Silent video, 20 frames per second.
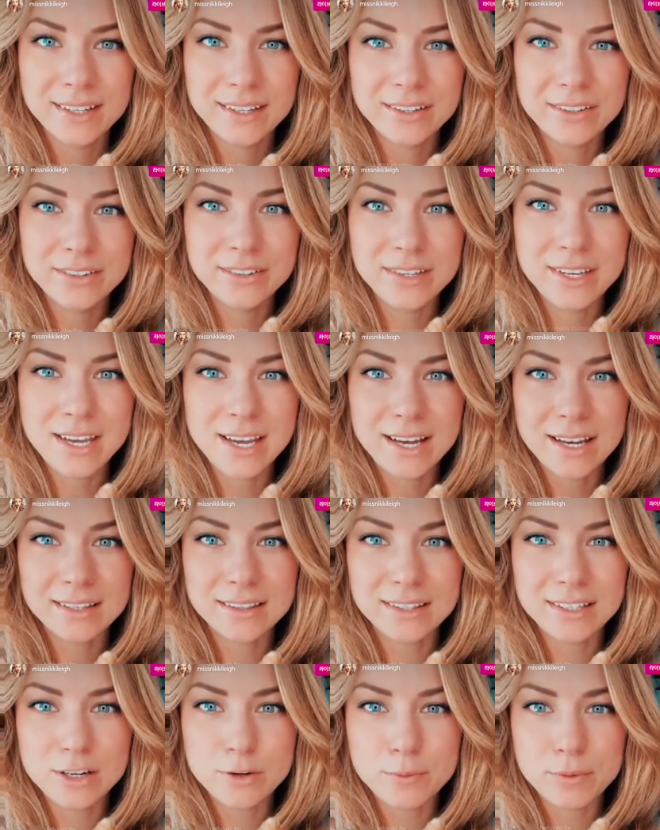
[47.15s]
Ooh, yeah,
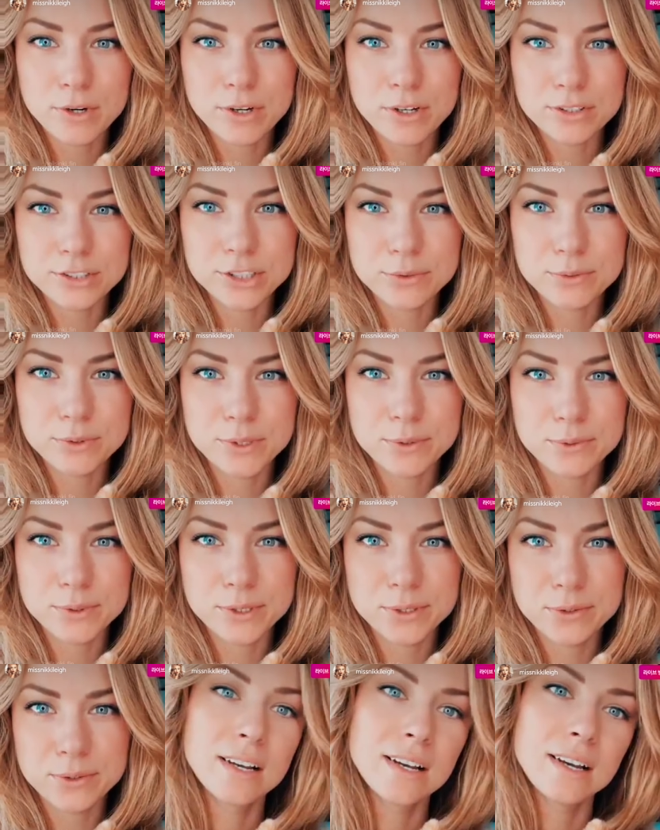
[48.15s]
Thunderbolt.
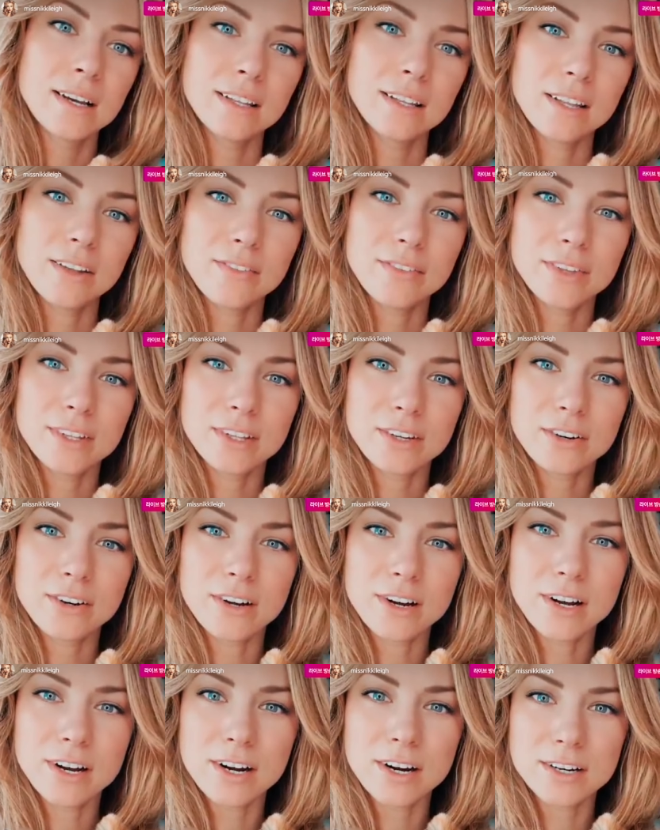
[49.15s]
I love the little
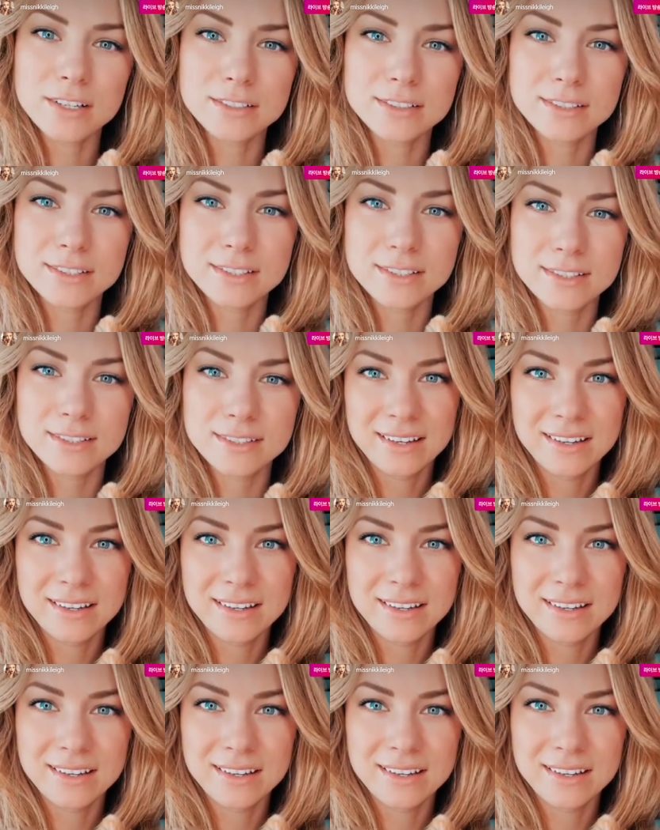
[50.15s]
hearts.